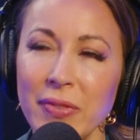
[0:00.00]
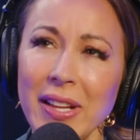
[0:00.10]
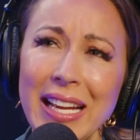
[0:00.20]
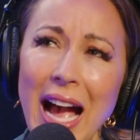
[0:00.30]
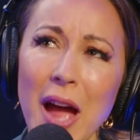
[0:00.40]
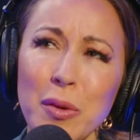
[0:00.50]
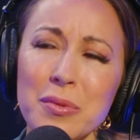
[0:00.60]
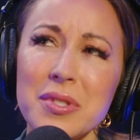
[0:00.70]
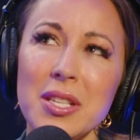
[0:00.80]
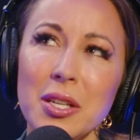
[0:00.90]
feel like I
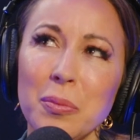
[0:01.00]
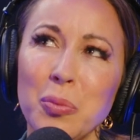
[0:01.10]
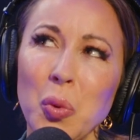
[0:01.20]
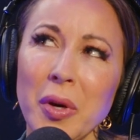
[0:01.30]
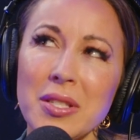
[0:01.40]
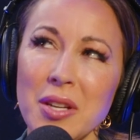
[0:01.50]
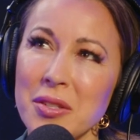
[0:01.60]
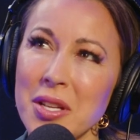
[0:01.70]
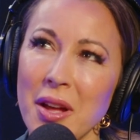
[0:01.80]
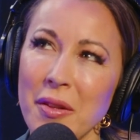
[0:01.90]
don't see your boys. Are
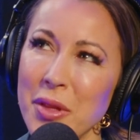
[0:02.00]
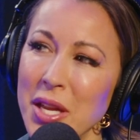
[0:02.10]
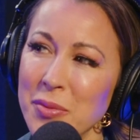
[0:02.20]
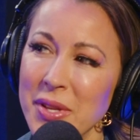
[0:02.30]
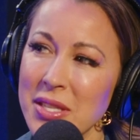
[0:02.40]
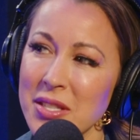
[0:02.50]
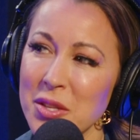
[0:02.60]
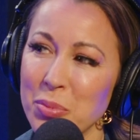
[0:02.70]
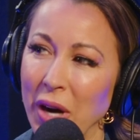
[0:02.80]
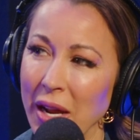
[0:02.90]
they doing this in
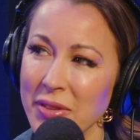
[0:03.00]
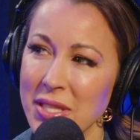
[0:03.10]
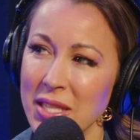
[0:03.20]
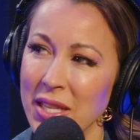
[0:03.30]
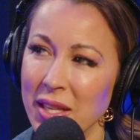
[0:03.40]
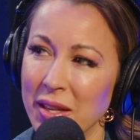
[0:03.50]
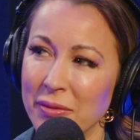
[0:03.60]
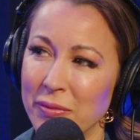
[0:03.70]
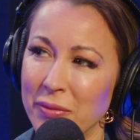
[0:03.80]
the privacy of